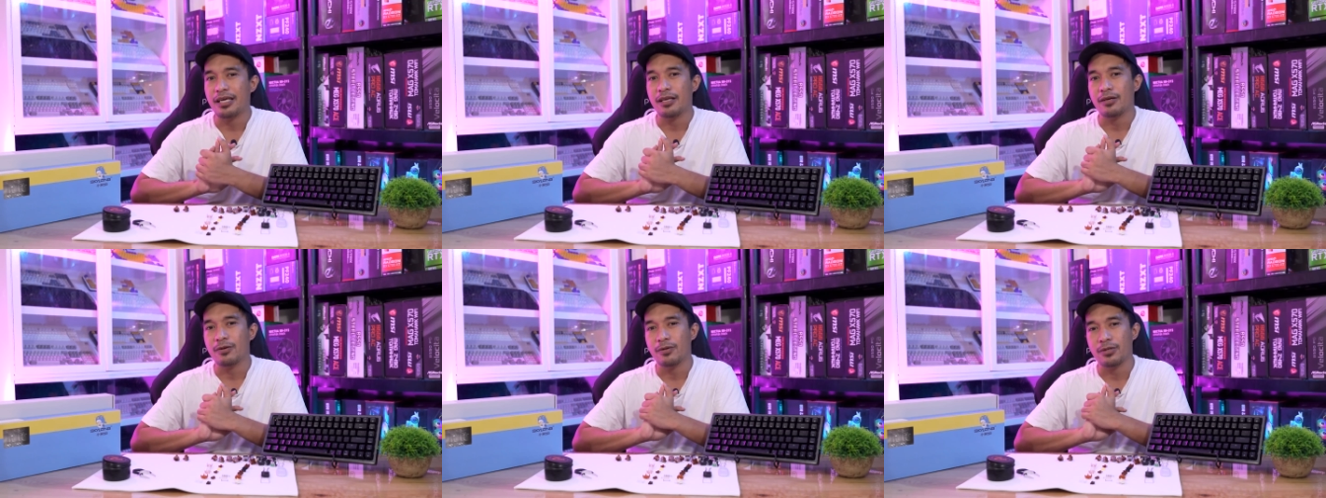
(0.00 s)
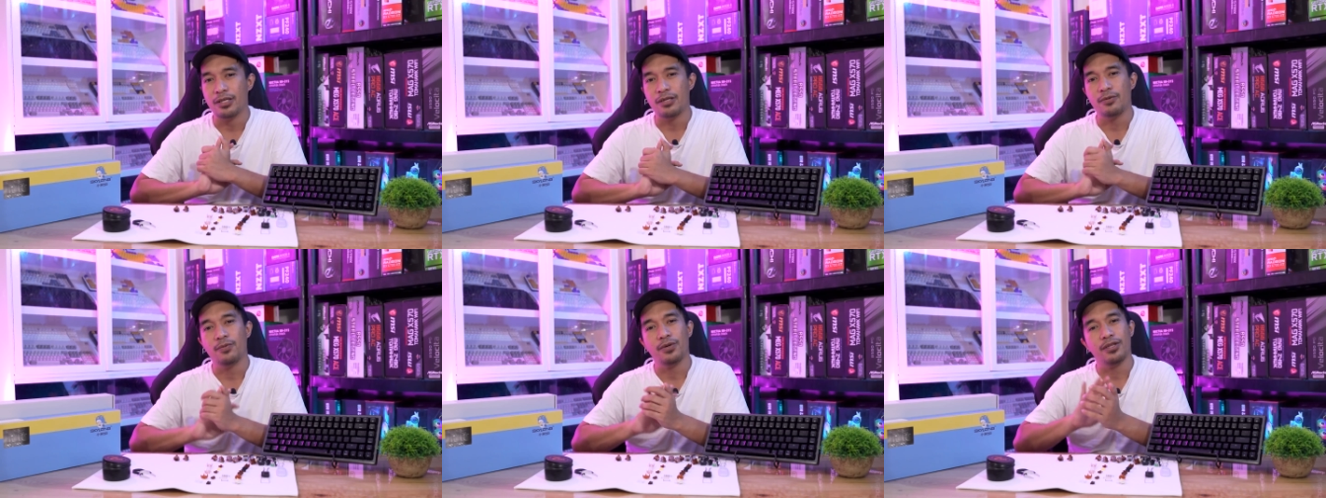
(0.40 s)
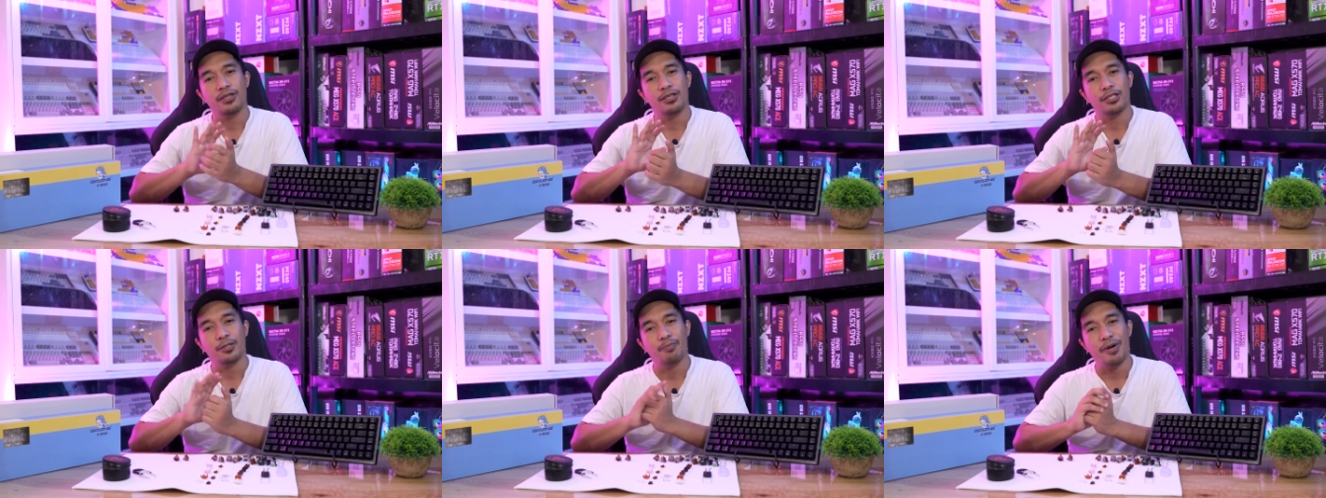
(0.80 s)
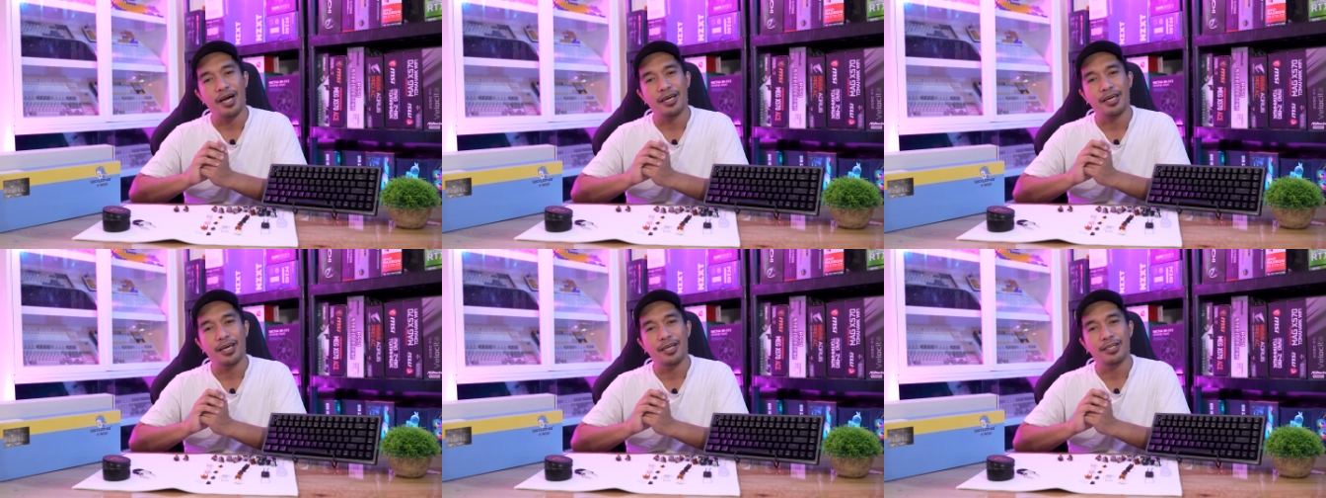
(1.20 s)
included with this
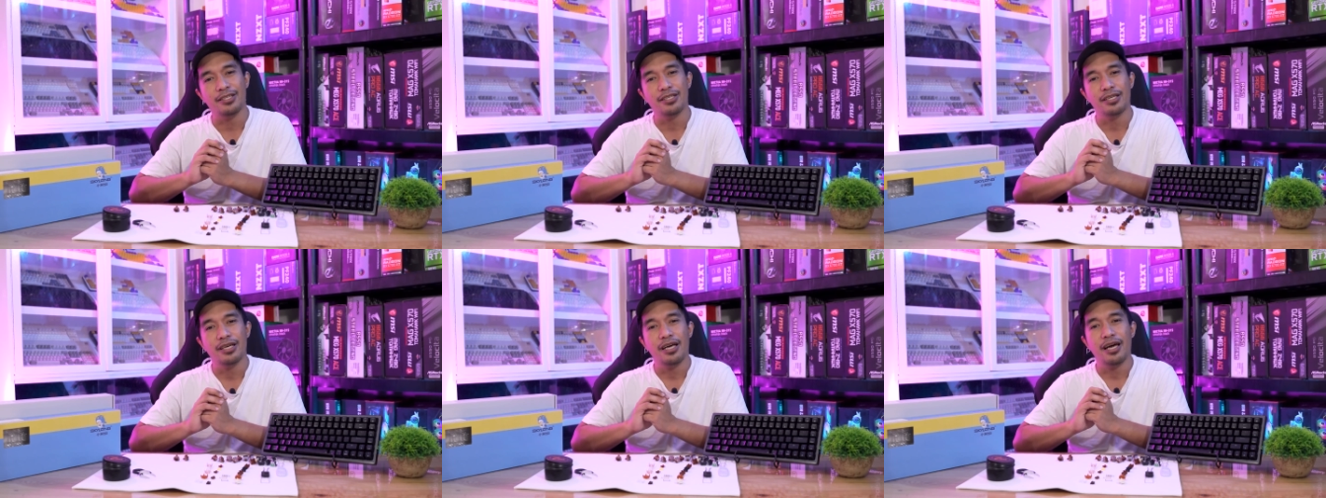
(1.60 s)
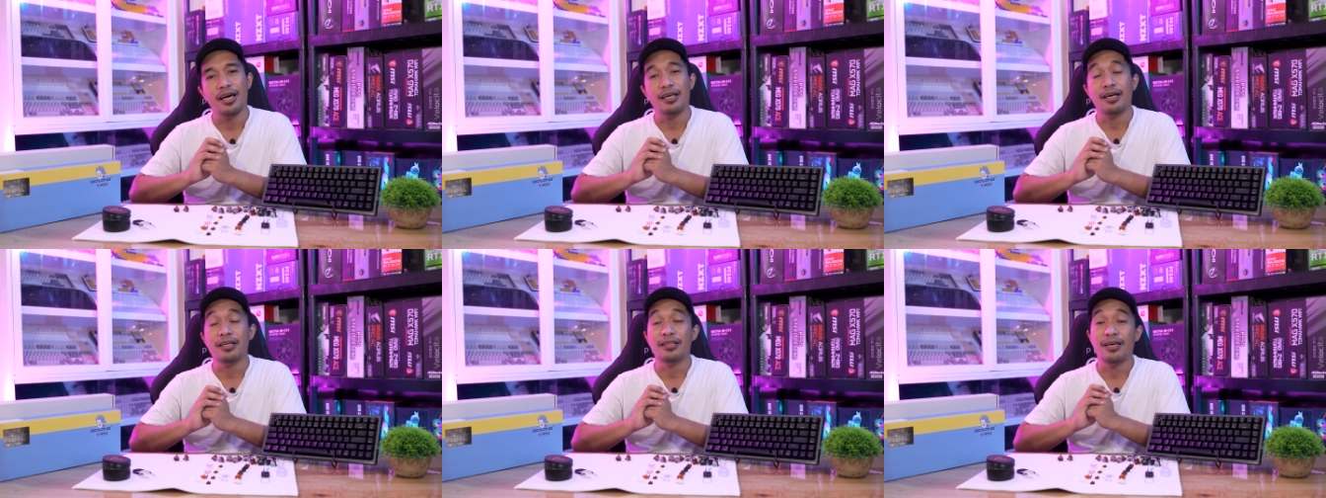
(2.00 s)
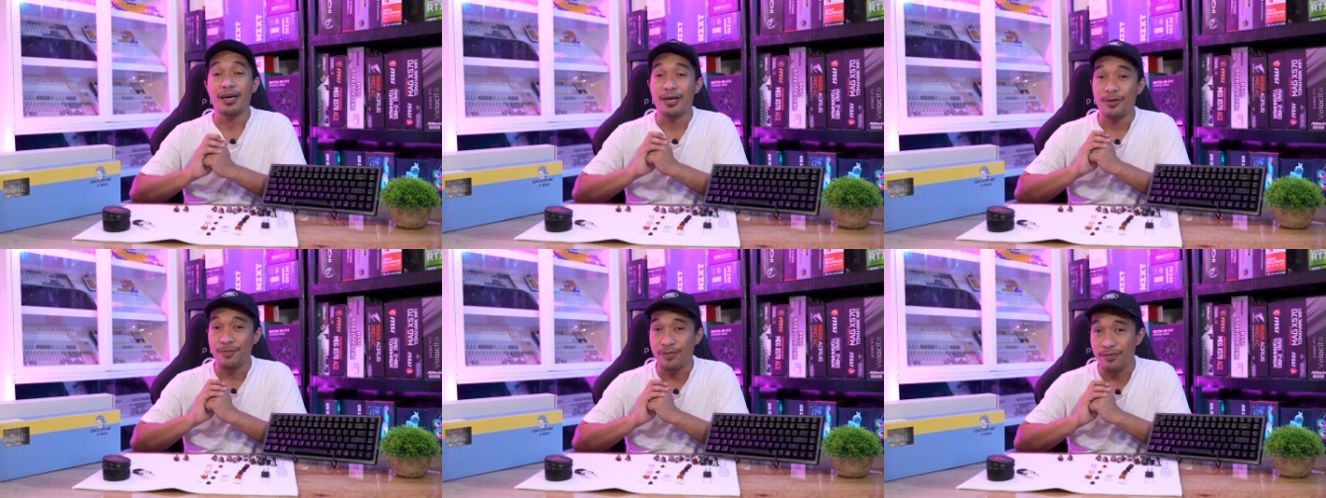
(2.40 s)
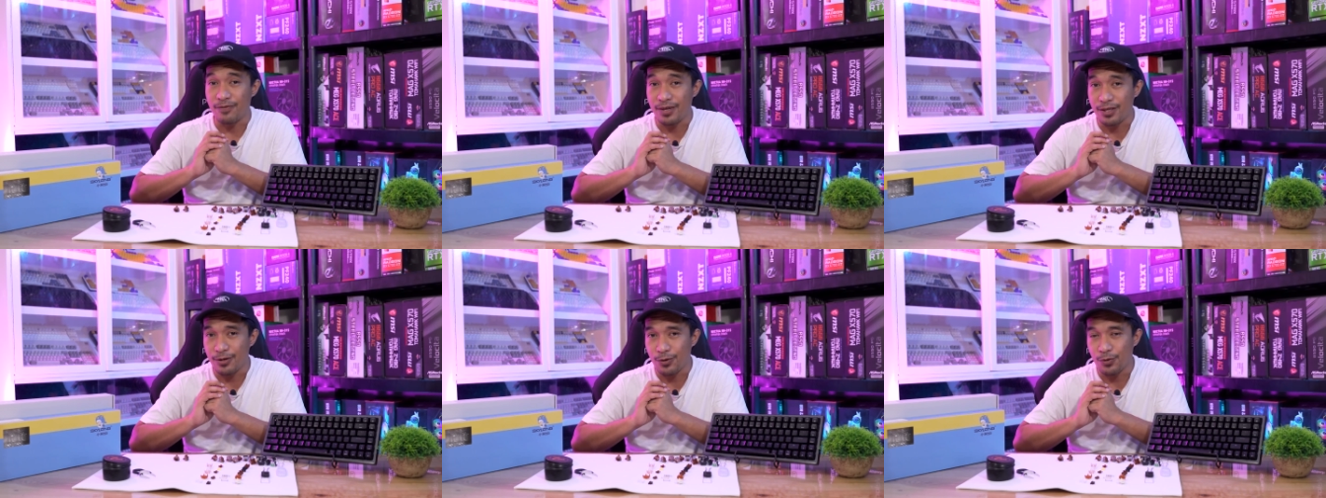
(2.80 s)
package. And at the end of the
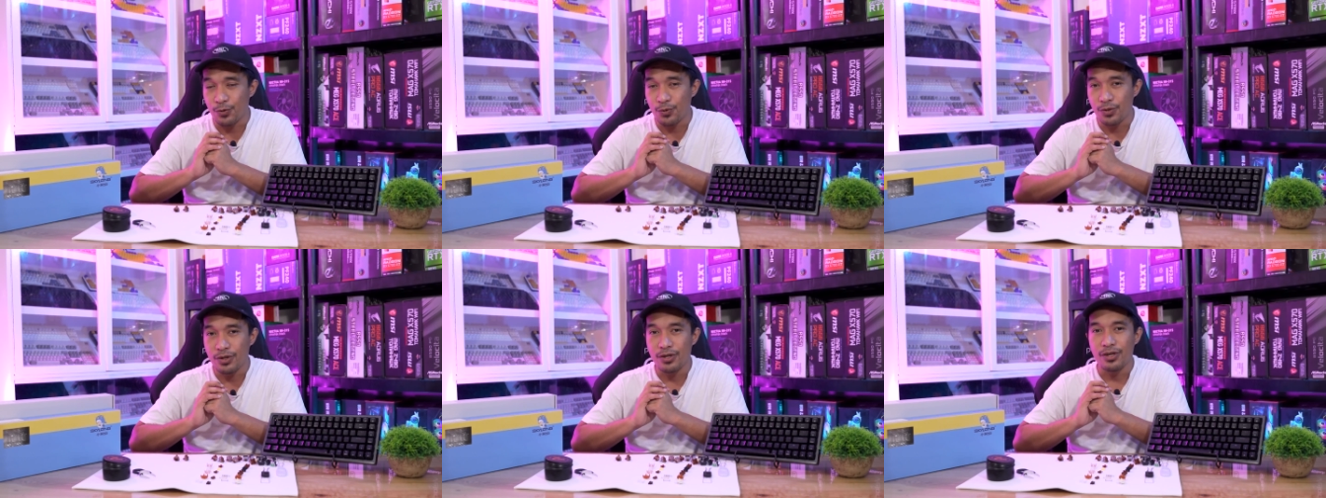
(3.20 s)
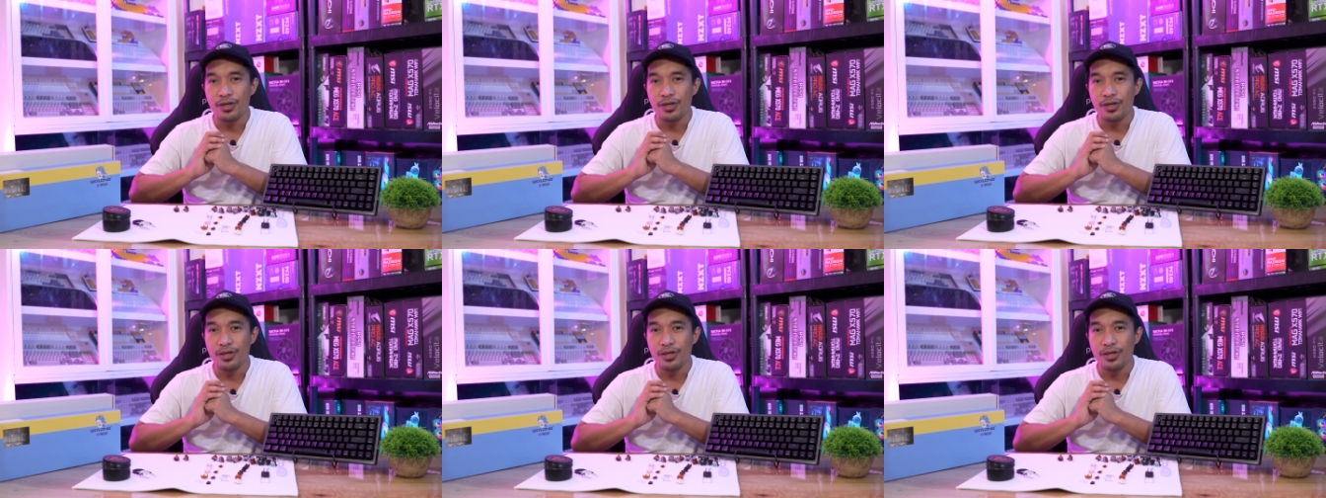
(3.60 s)
video,